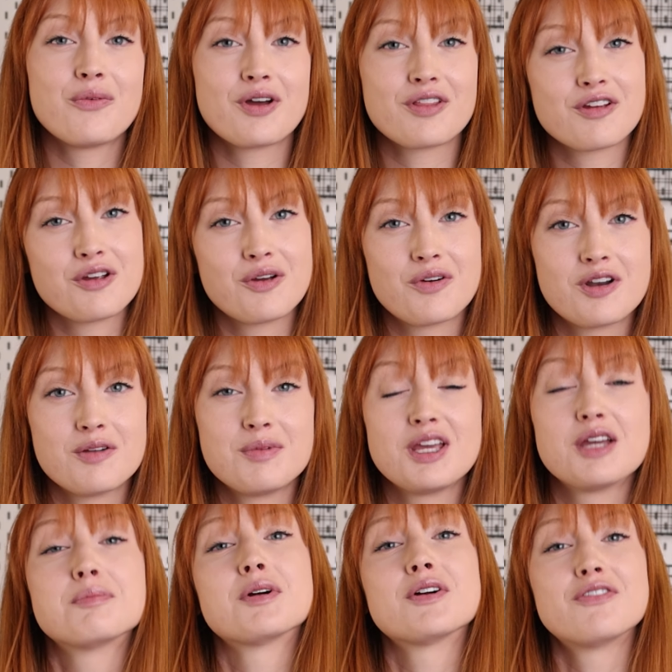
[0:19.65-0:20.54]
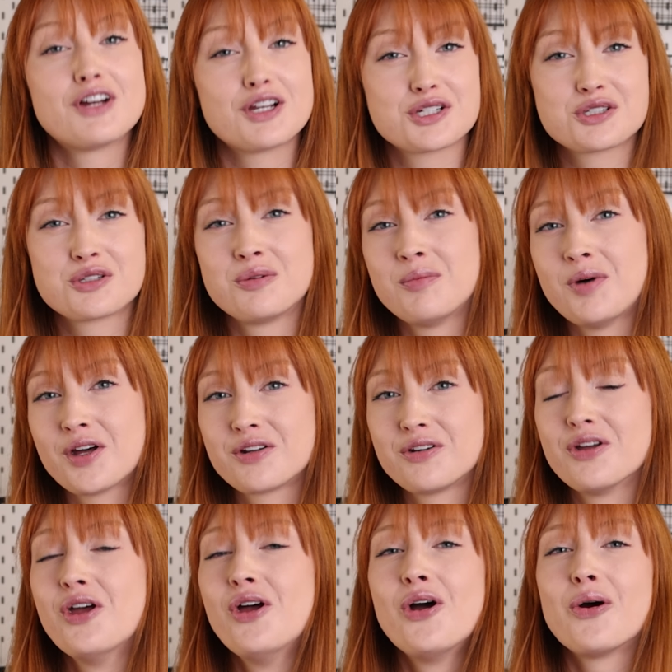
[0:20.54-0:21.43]
whether you want to be a professional
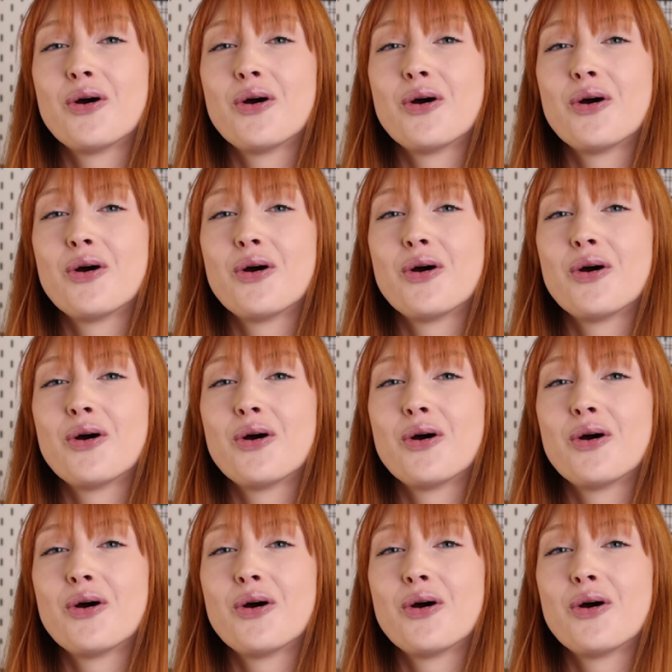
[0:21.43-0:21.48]
model